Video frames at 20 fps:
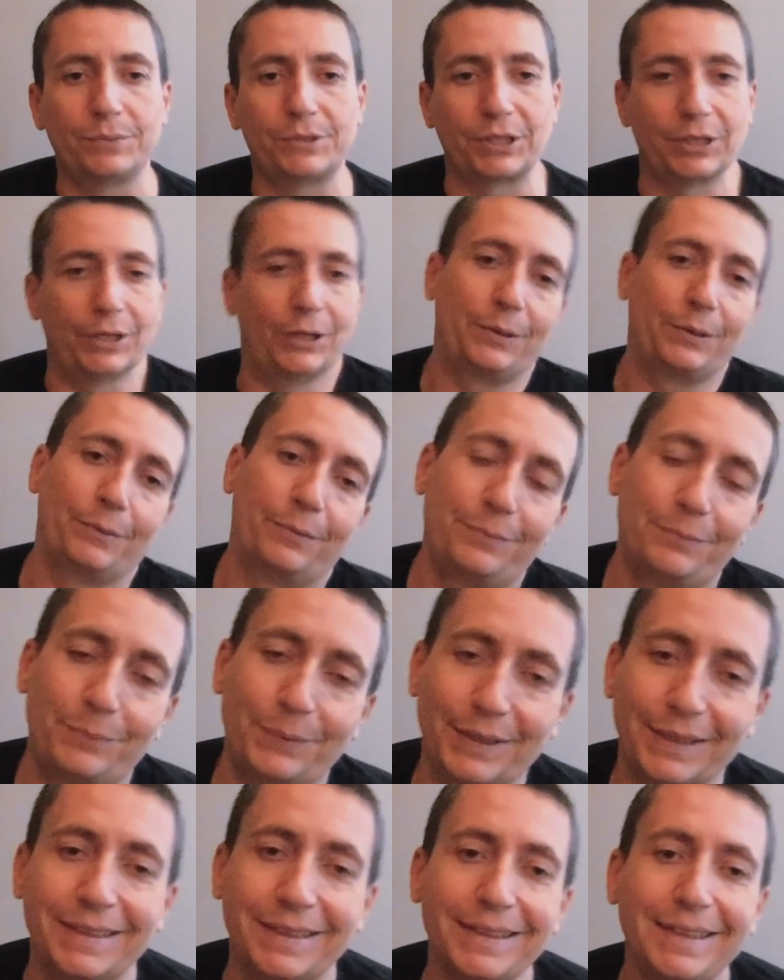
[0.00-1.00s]
So,
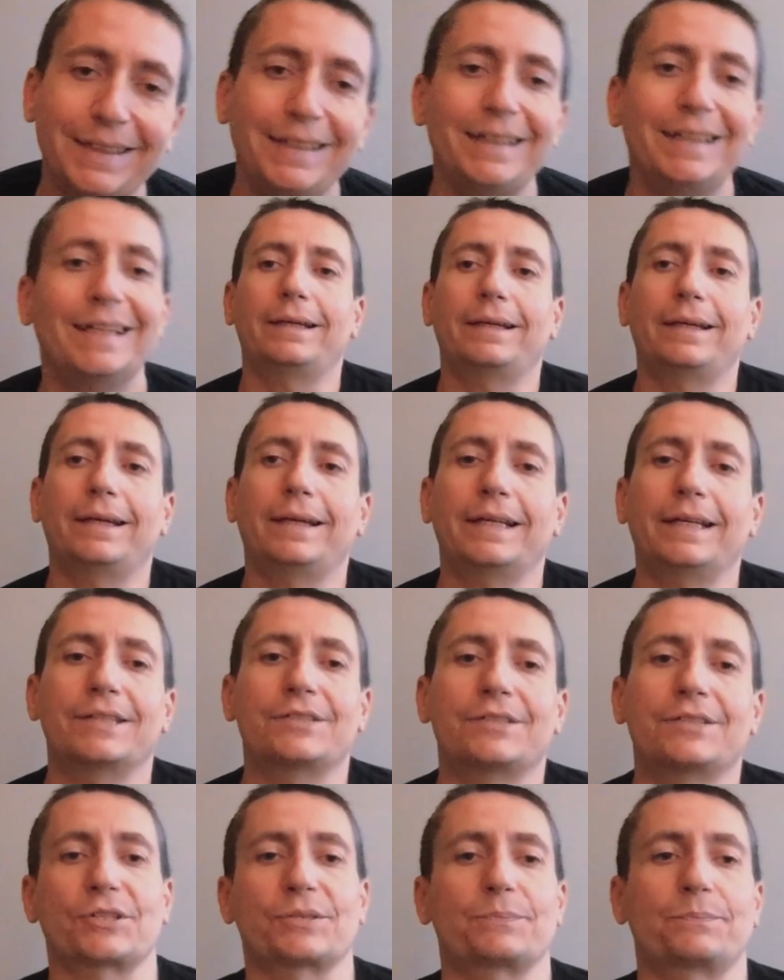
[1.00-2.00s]
but yeah, you
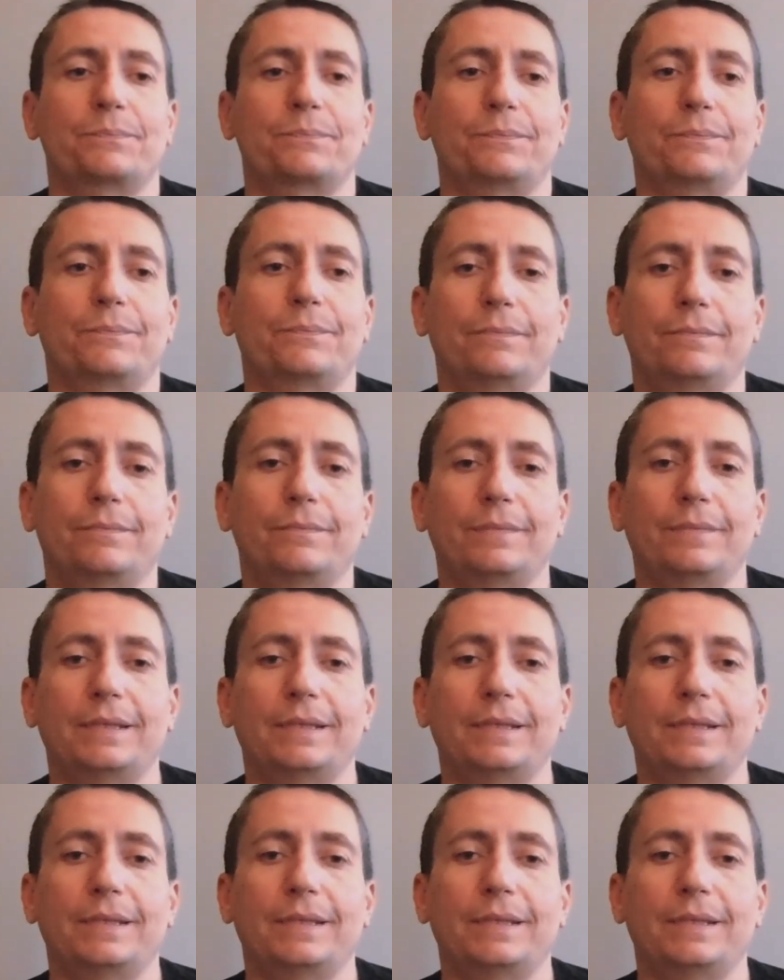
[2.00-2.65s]
kept your mind open,